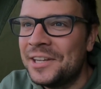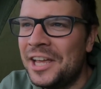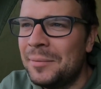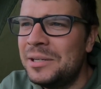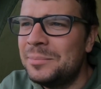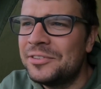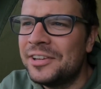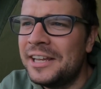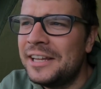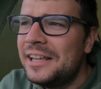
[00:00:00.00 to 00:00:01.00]
yeah, people
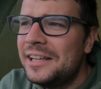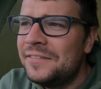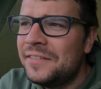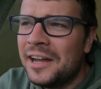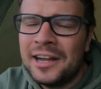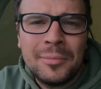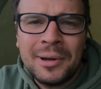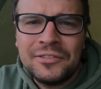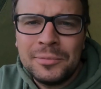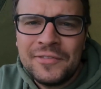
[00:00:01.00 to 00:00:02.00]
say that I
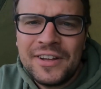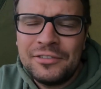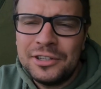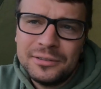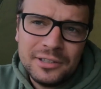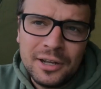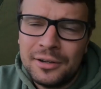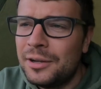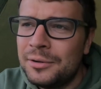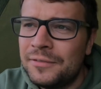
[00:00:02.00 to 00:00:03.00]
remind them of Evan. You know, I
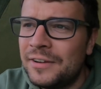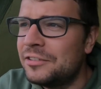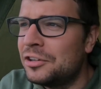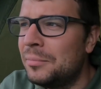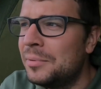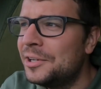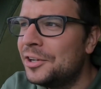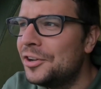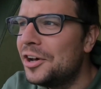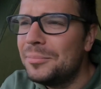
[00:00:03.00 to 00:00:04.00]
don't know if that's a compliment
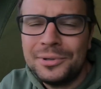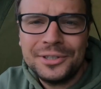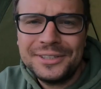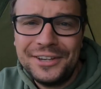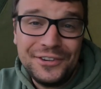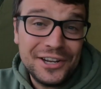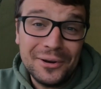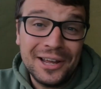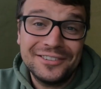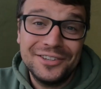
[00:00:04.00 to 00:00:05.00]
or not, but if you
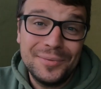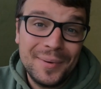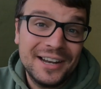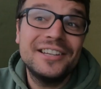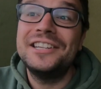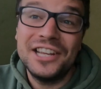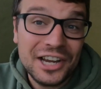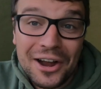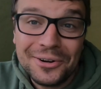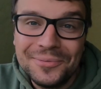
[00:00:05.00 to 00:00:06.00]
don't like Superbad, you
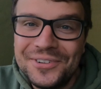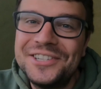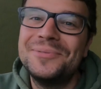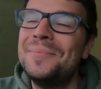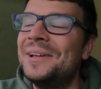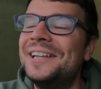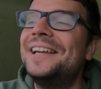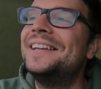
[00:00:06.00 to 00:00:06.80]
can't come fishing with me.